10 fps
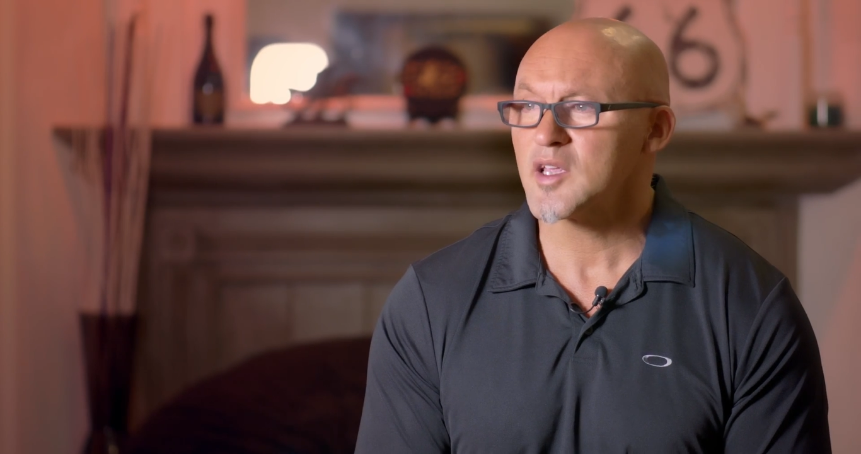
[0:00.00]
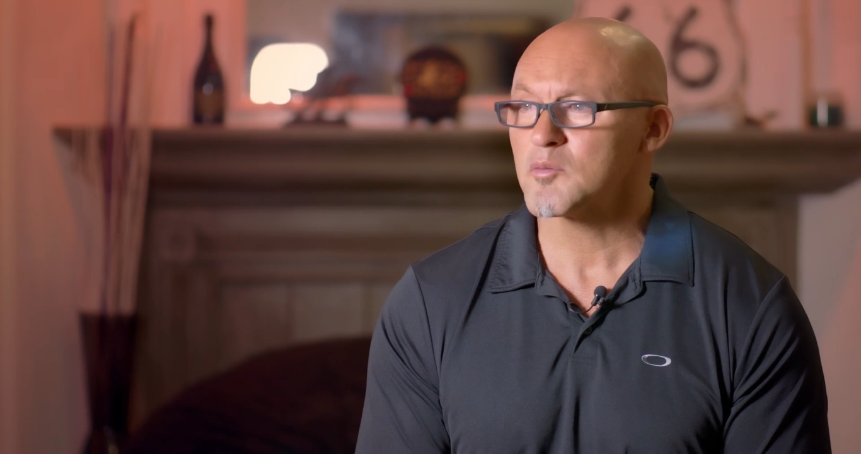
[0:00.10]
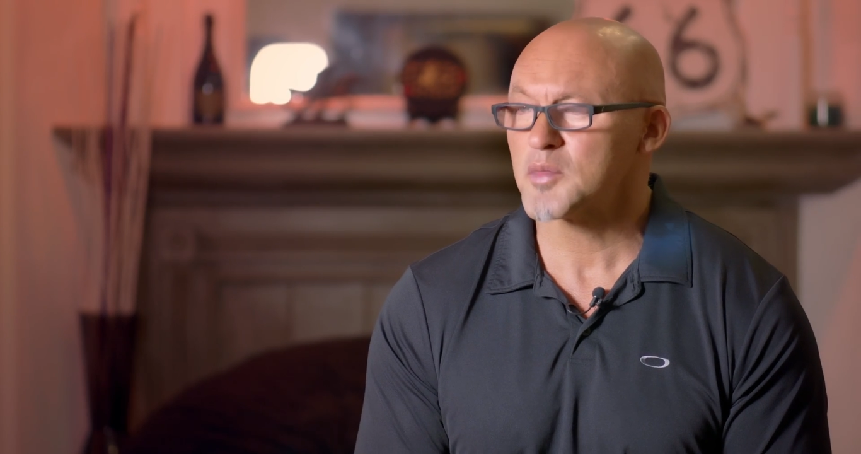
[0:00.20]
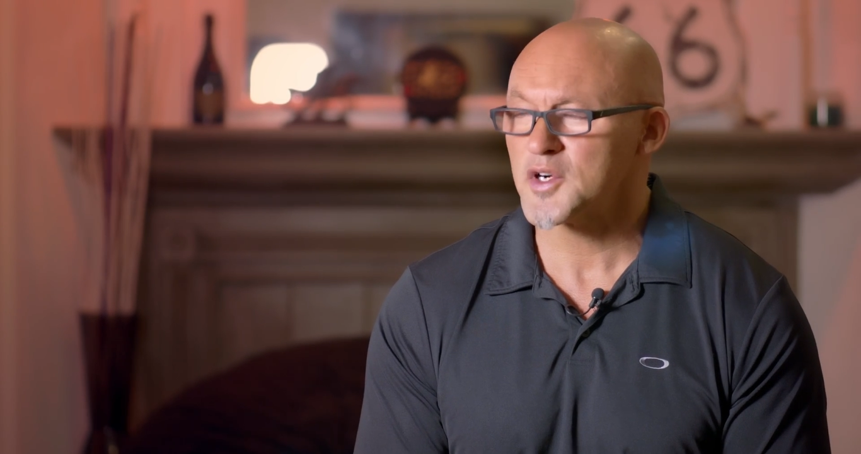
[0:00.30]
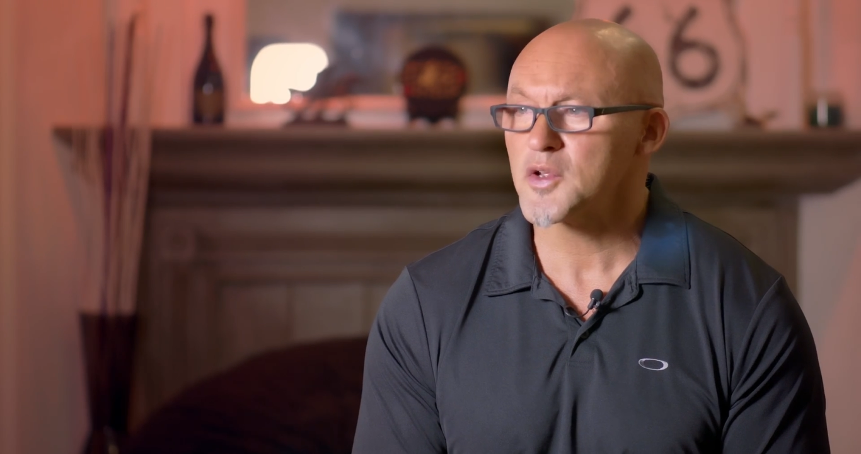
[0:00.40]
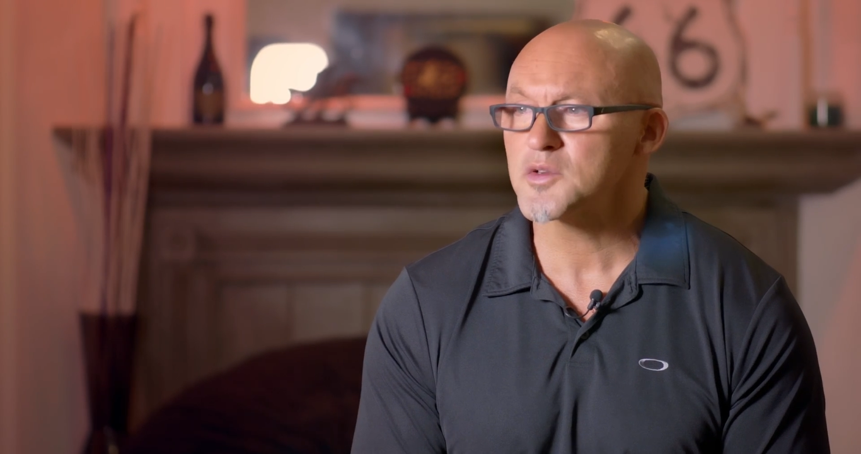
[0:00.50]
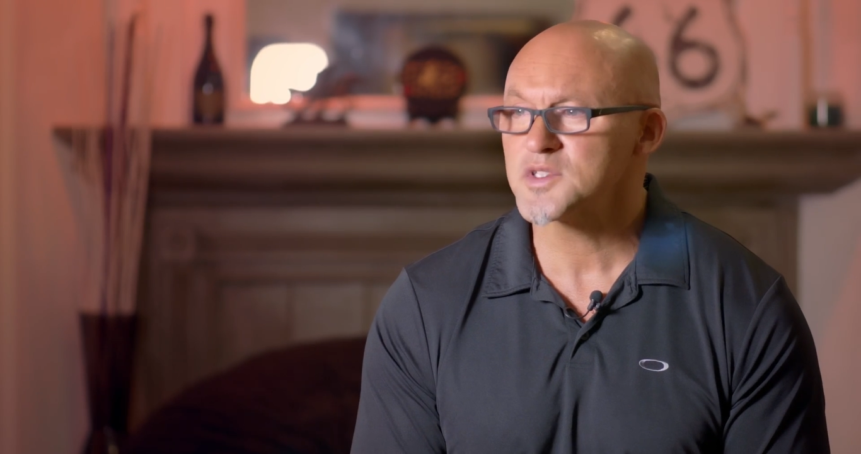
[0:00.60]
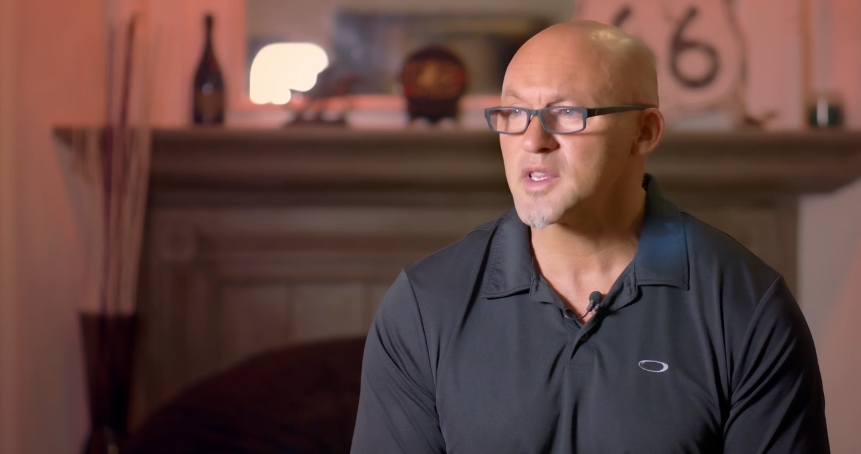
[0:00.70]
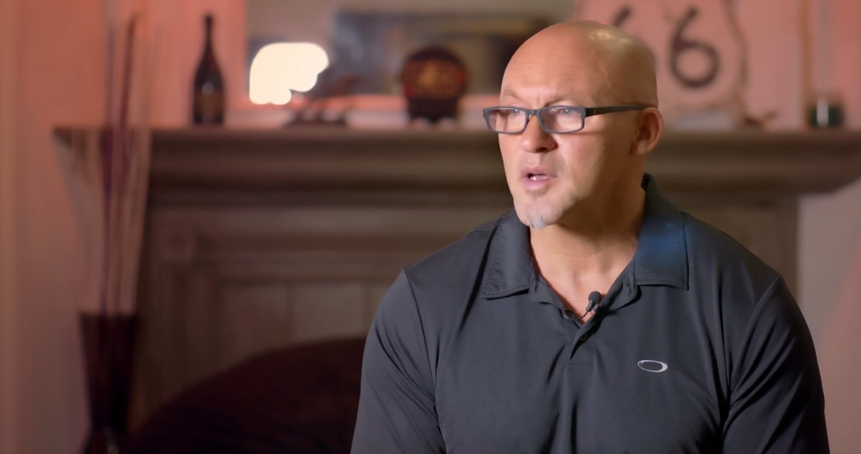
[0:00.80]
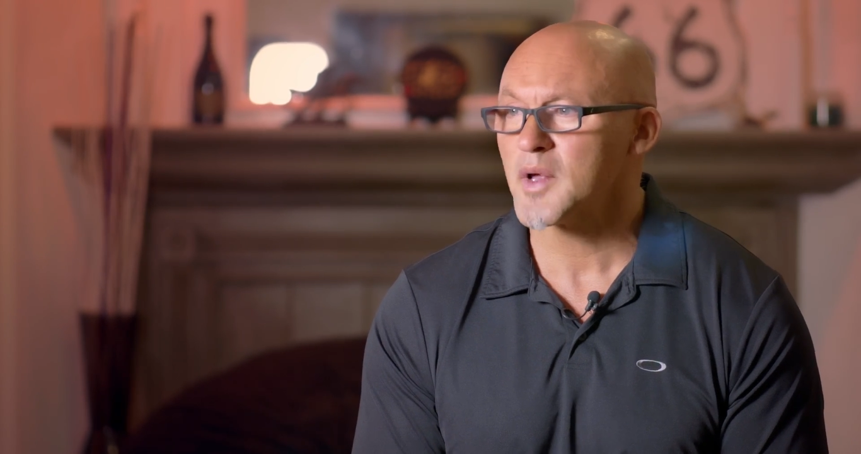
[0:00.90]
in
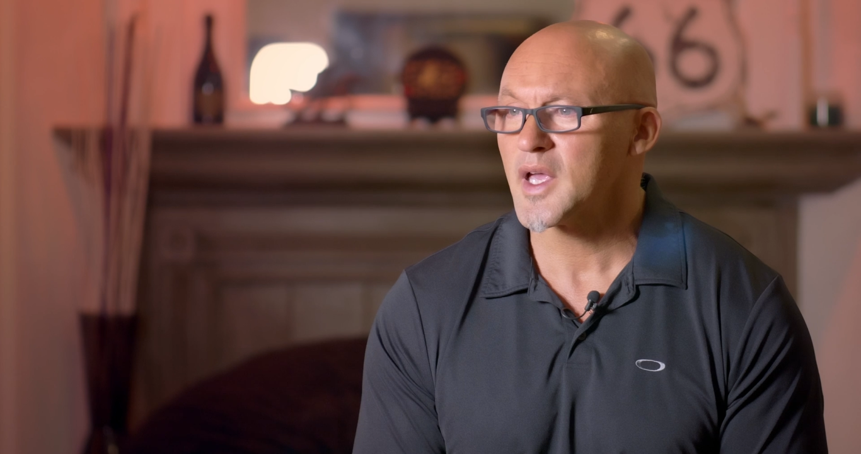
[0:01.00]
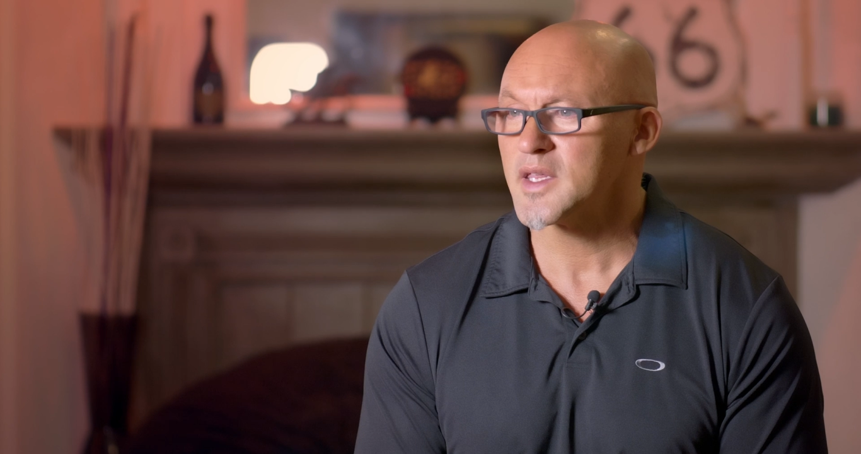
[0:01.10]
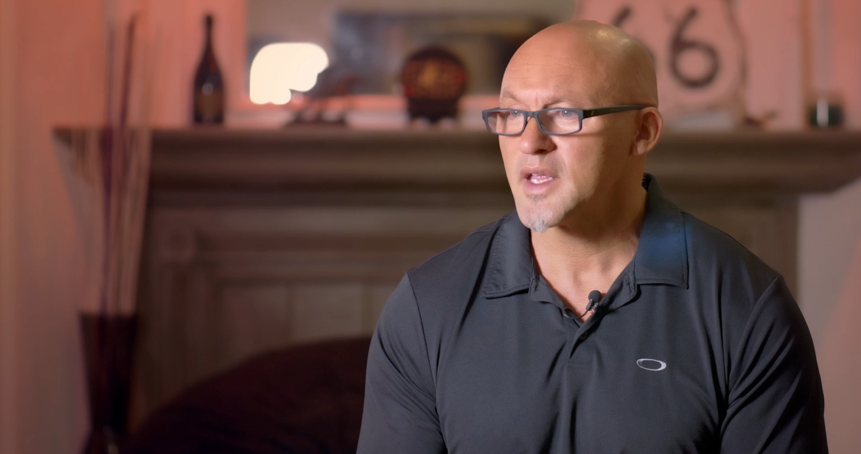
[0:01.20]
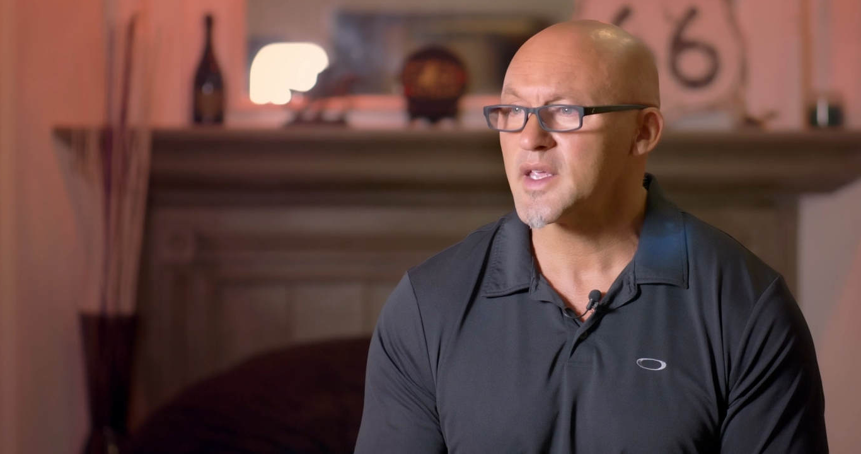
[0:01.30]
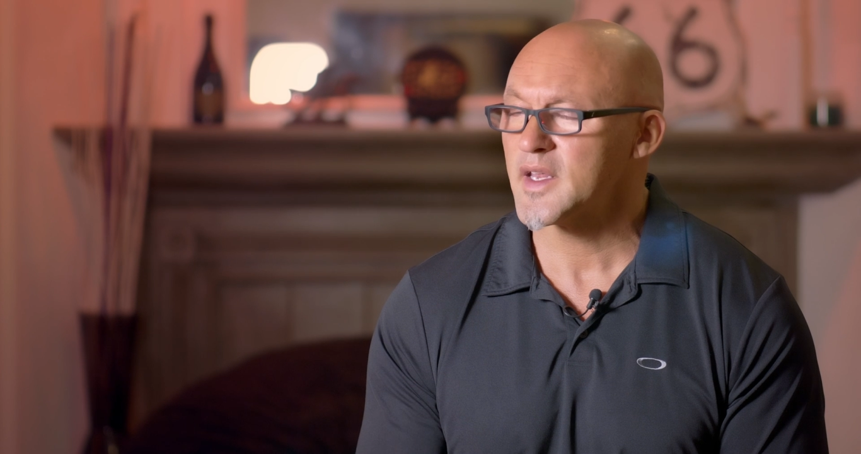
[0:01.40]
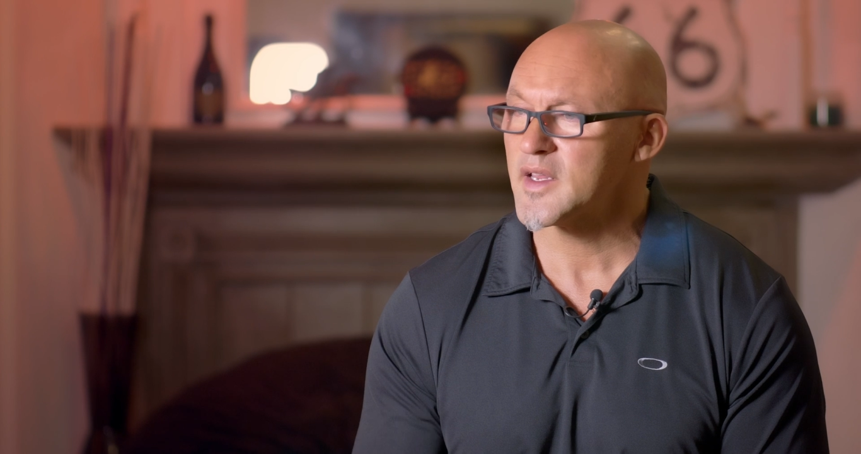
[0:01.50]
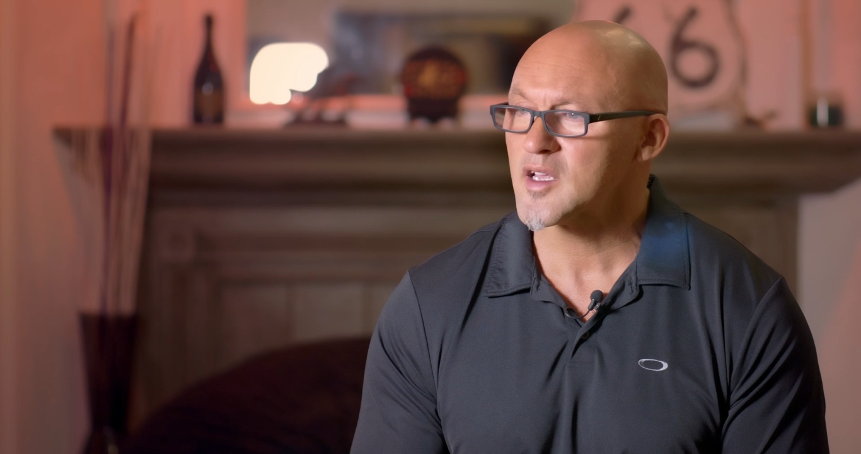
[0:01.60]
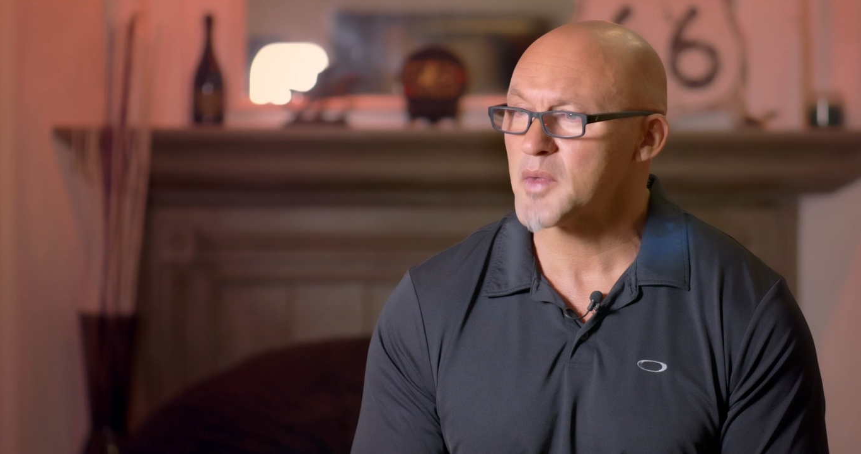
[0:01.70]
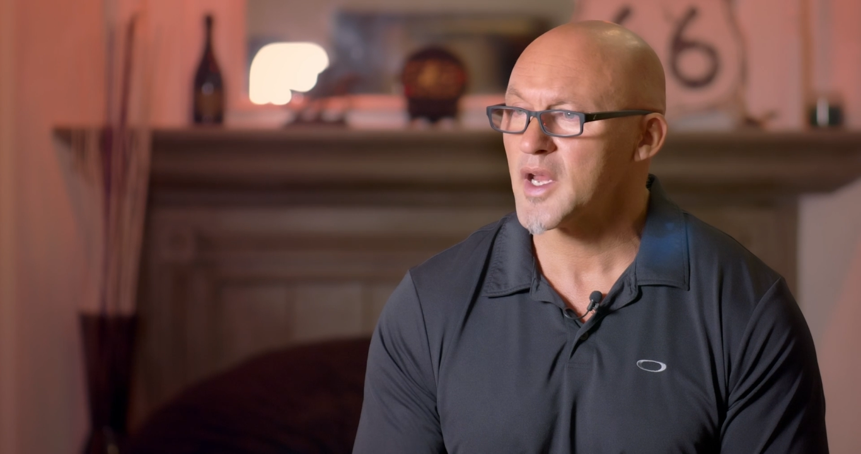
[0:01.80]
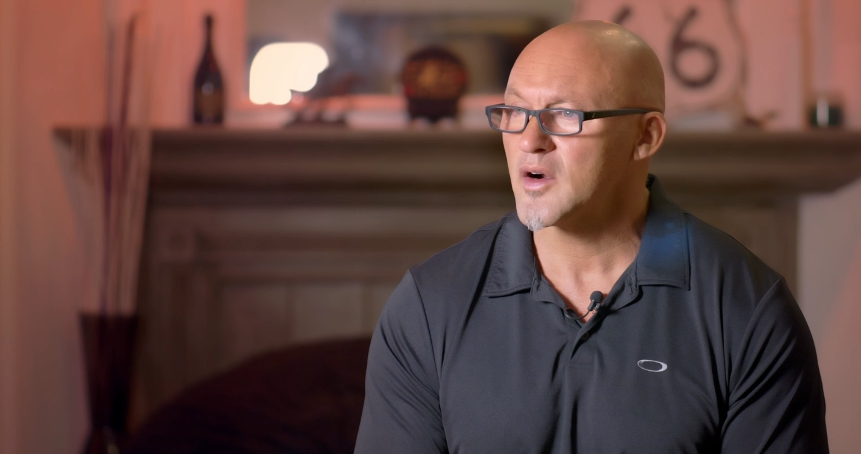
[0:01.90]
producing them, and then getting
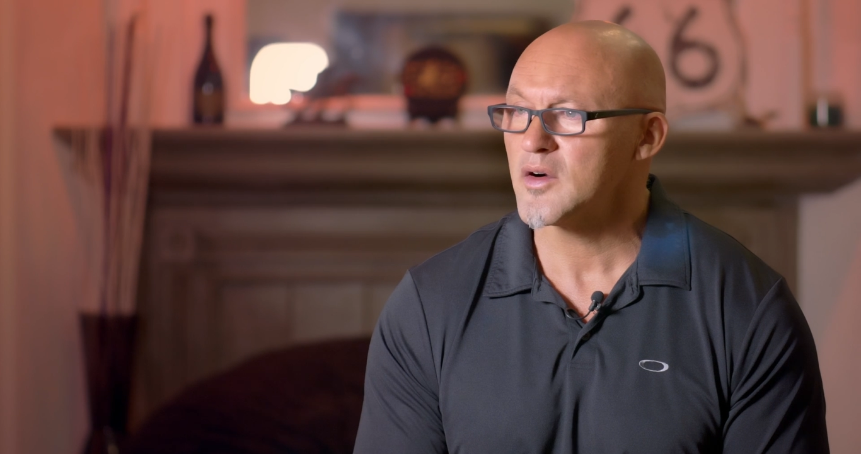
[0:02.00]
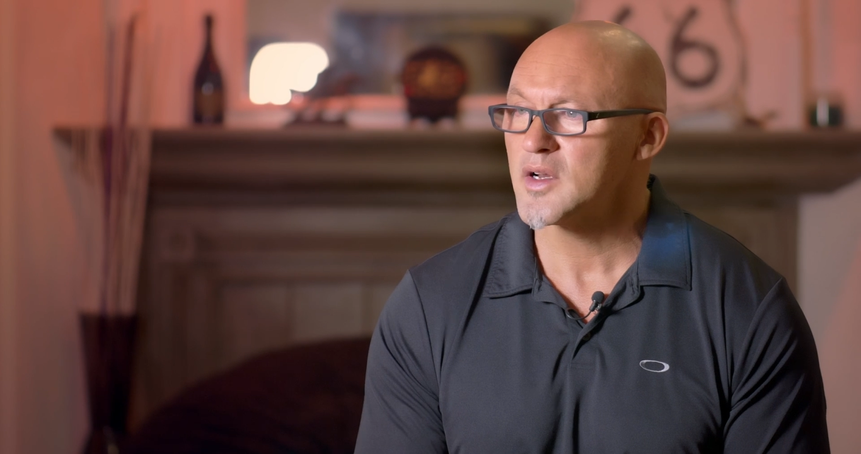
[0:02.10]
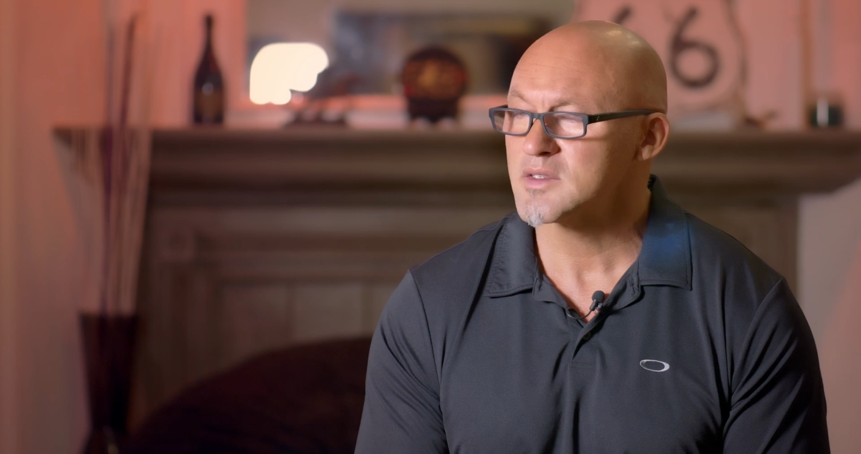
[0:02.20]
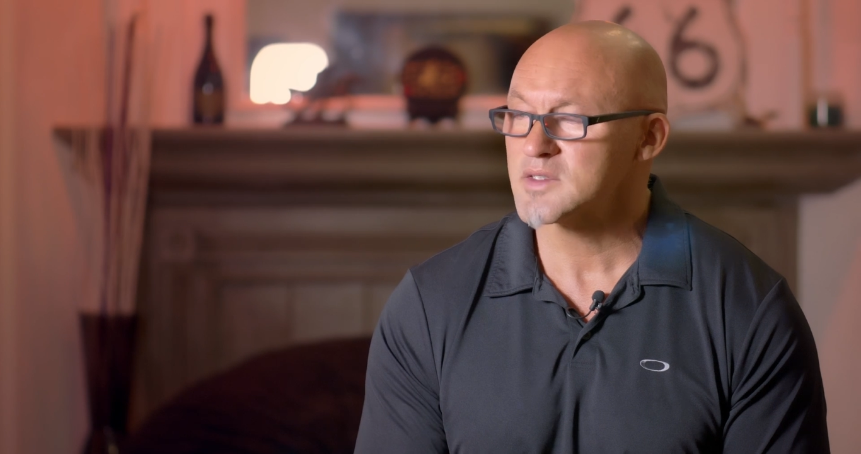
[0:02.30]
them here,